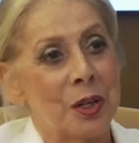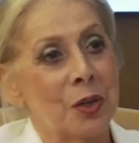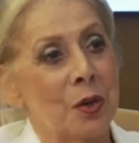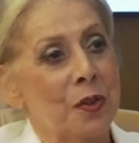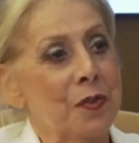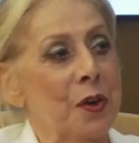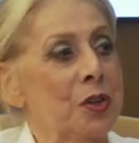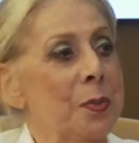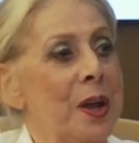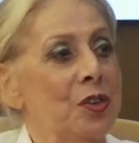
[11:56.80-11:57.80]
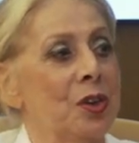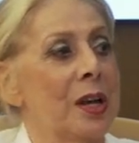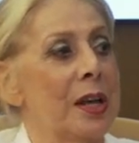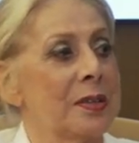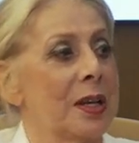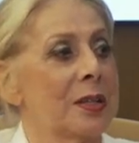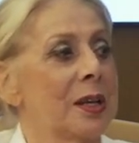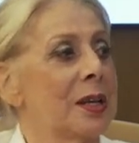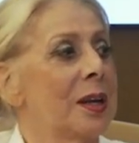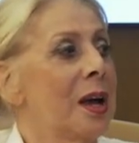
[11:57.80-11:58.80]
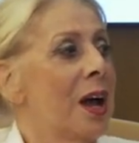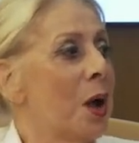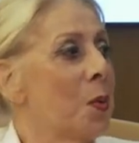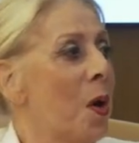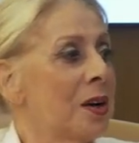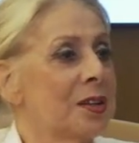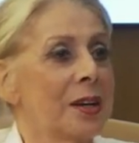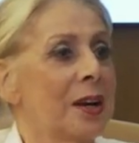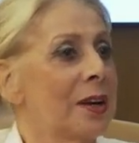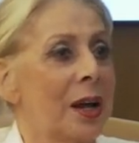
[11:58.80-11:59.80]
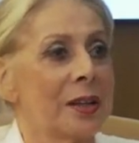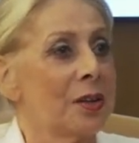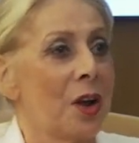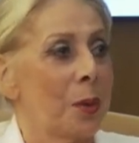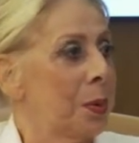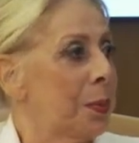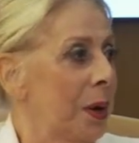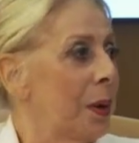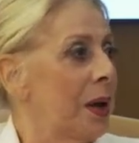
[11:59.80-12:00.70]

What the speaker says: You know, the first master class I did, I walked in and I did not prepare